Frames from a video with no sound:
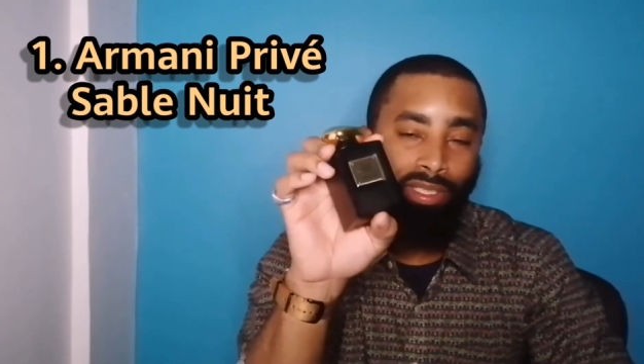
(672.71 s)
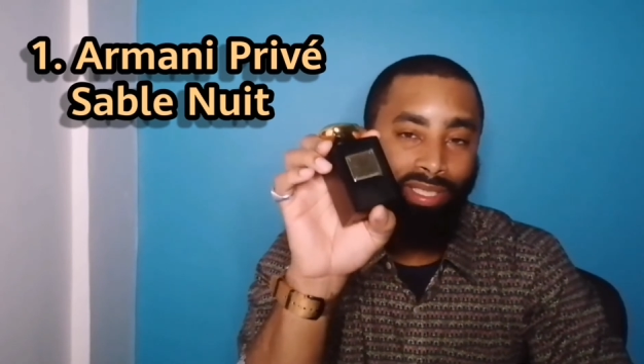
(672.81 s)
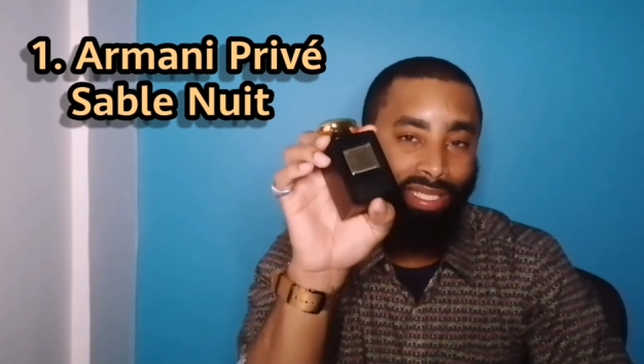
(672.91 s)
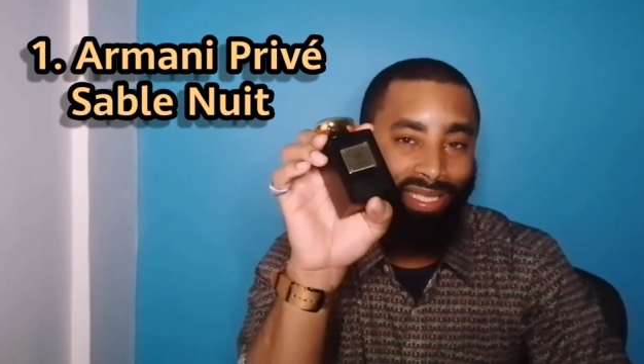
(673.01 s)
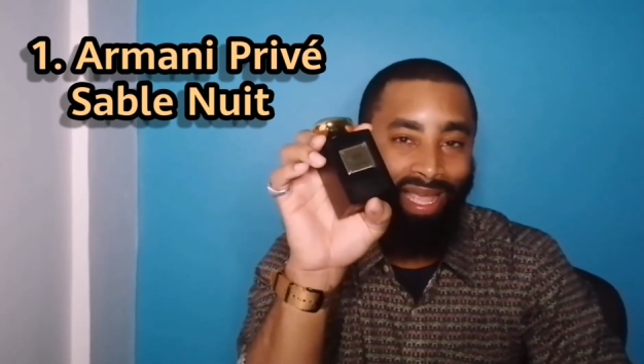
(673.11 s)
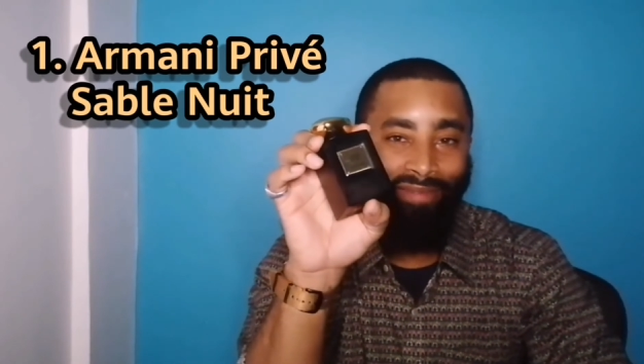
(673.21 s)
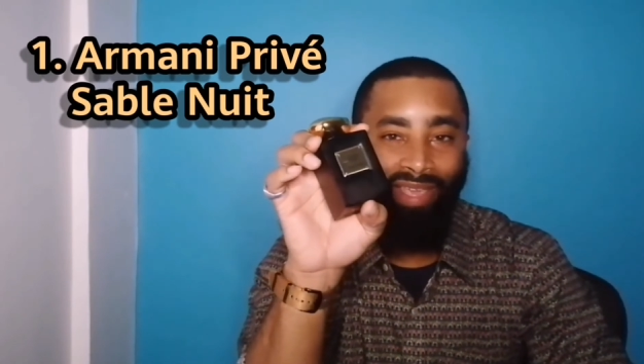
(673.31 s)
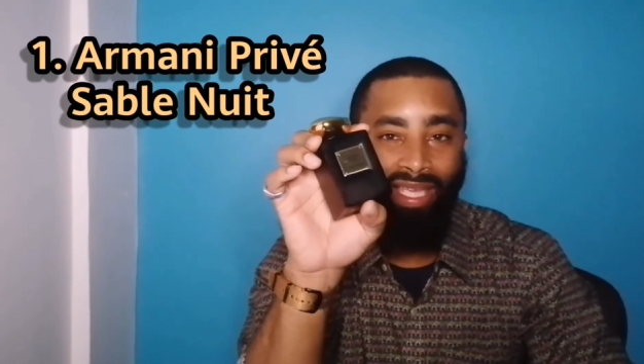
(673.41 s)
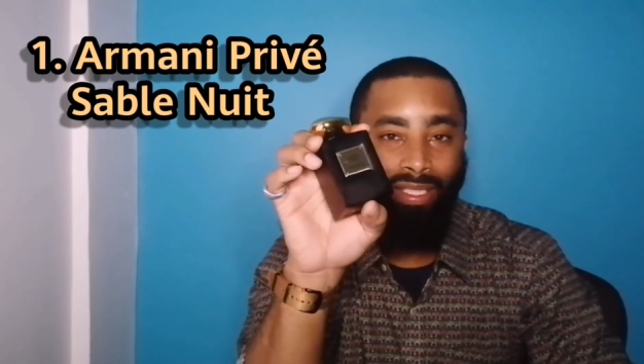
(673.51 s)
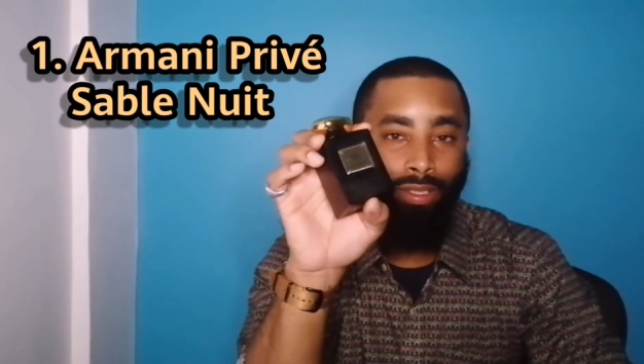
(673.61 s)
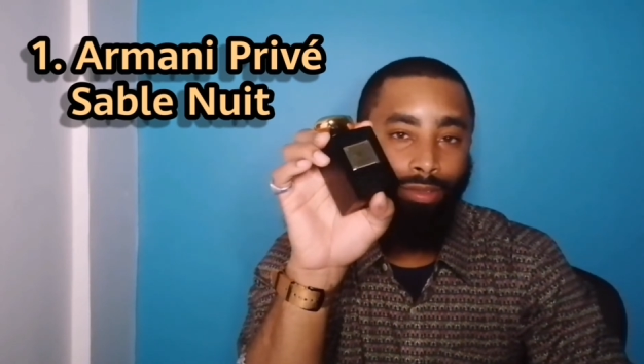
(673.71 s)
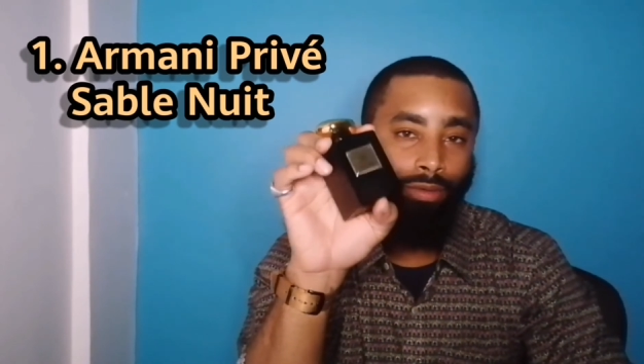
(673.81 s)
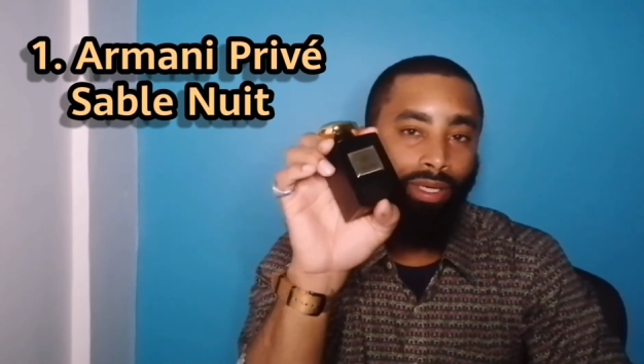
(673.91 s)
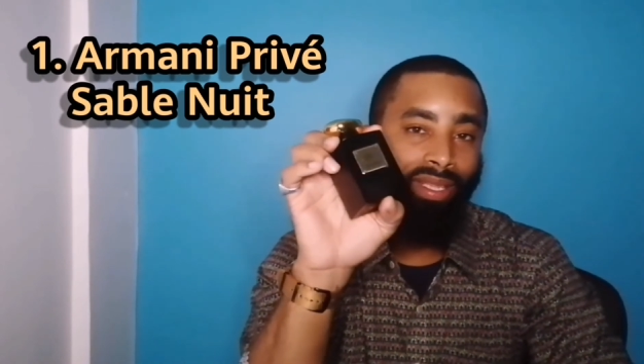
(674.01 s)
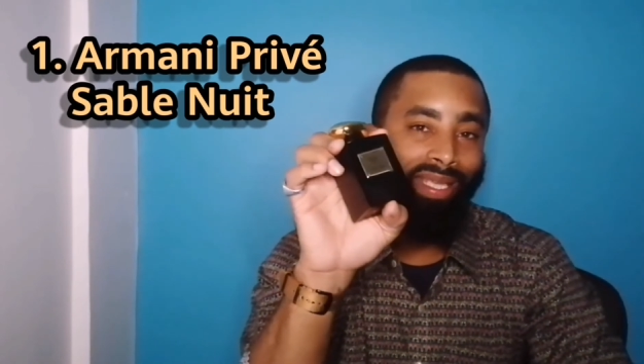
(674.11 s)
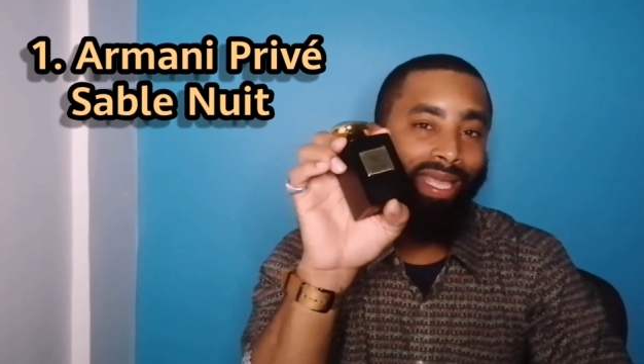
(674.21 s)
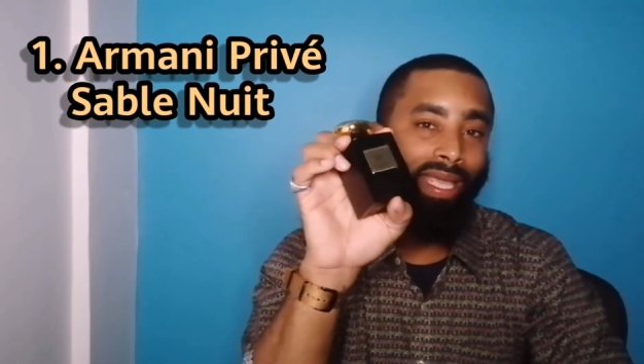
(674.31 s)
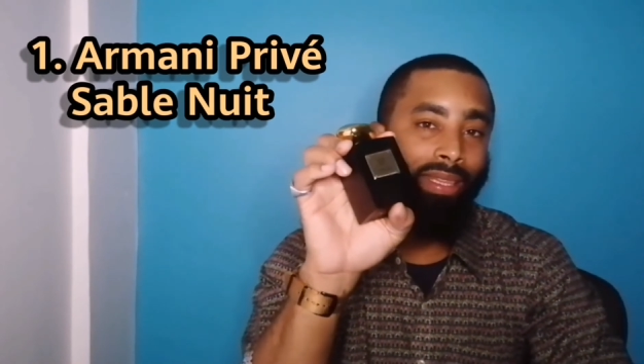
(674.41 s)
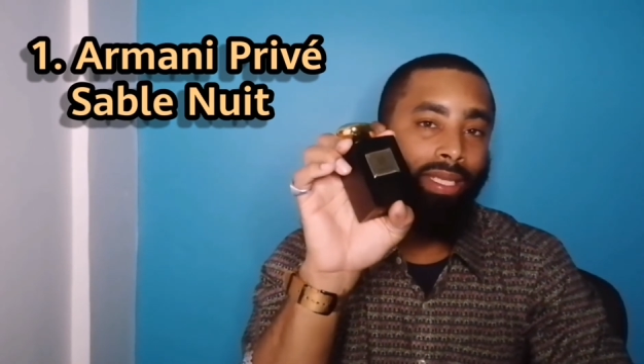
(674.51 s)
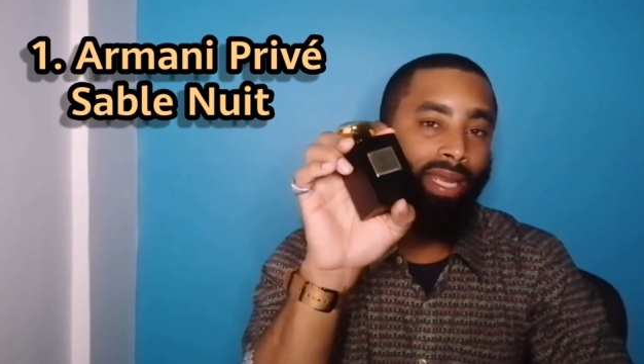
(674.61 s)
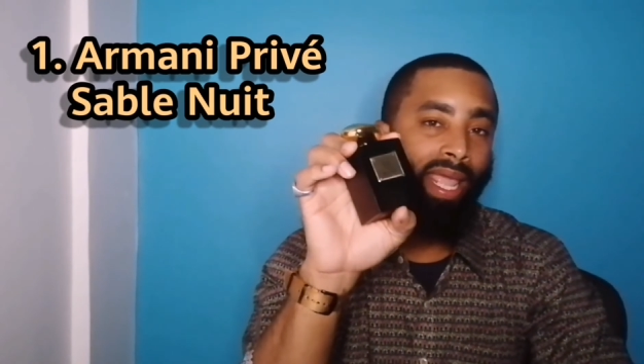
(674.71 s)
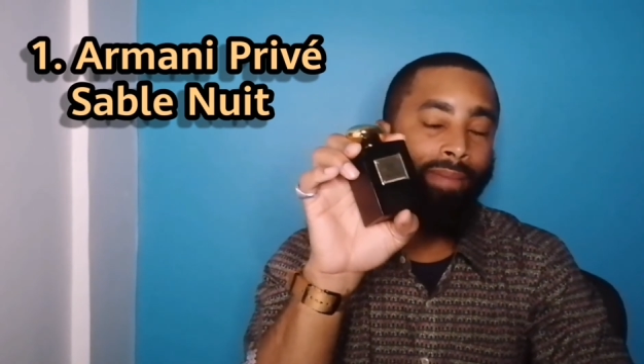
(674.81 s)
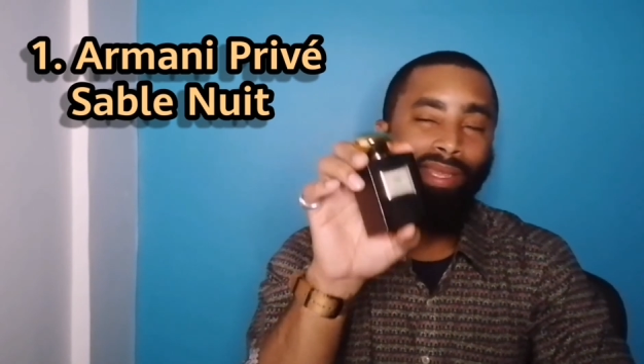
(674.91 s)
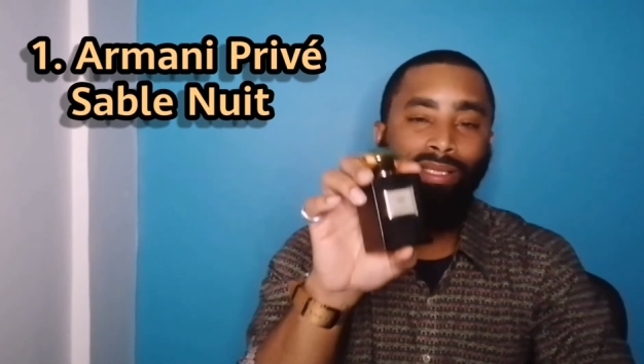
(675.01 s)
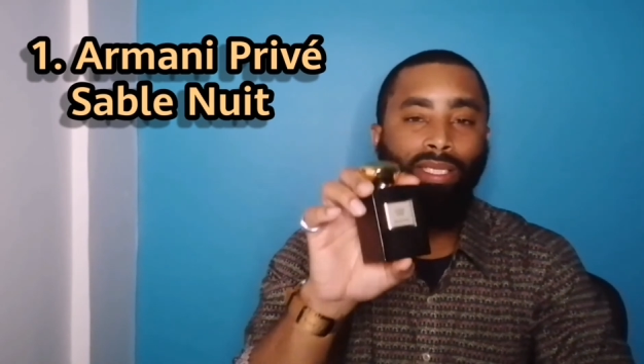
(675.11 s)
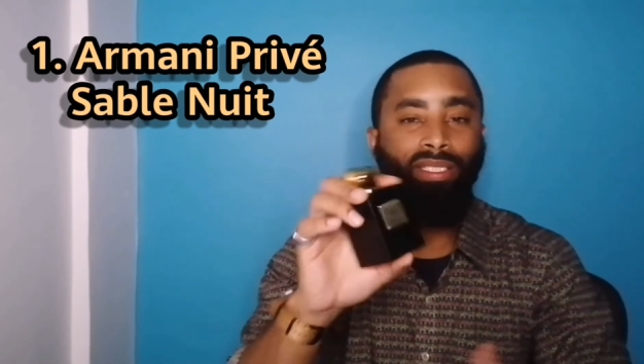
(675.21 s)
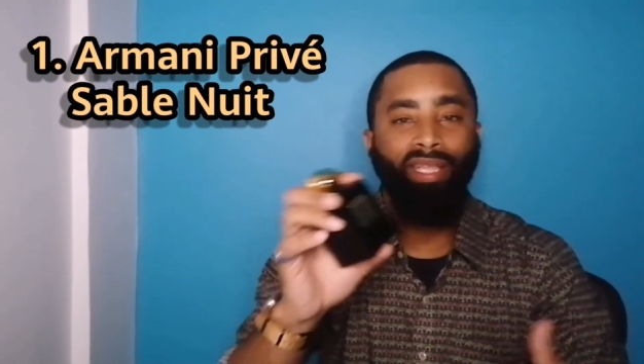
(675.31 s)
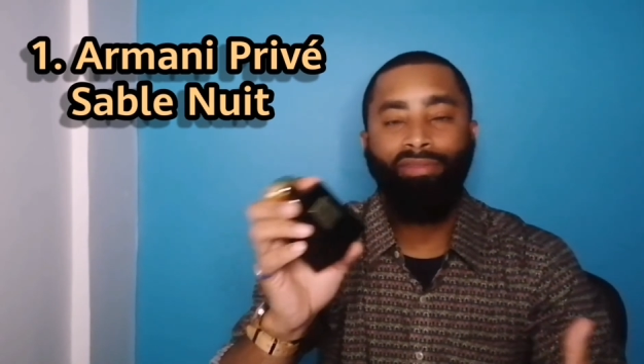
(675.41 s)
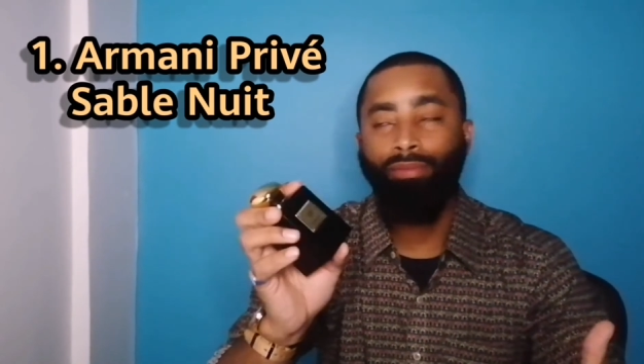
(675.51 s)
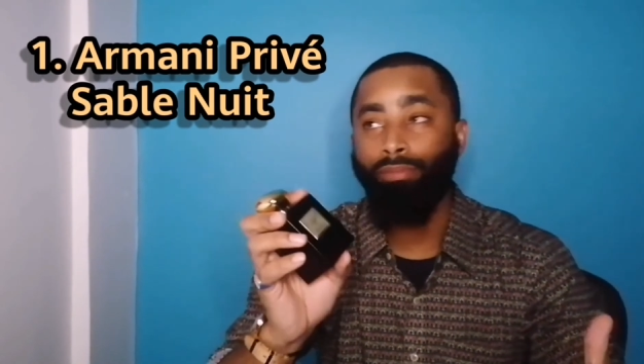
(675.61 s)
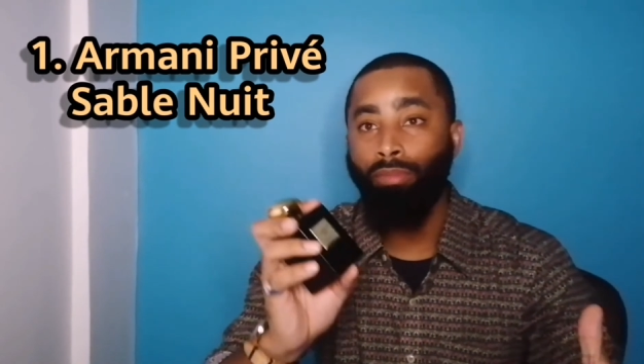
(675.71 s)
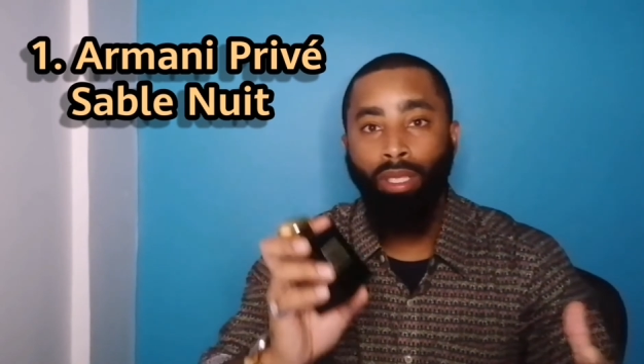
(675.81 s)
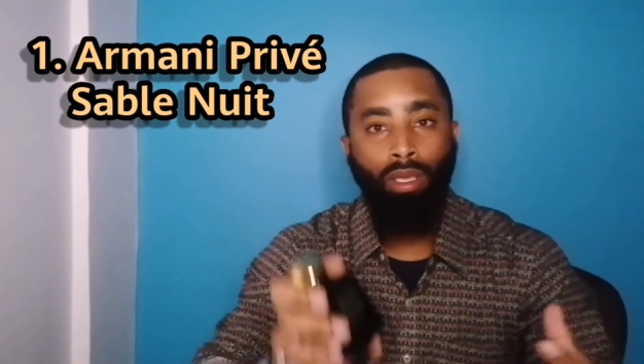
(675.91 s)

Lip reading: It doesn't have incense or anything in the name. It doesn't even,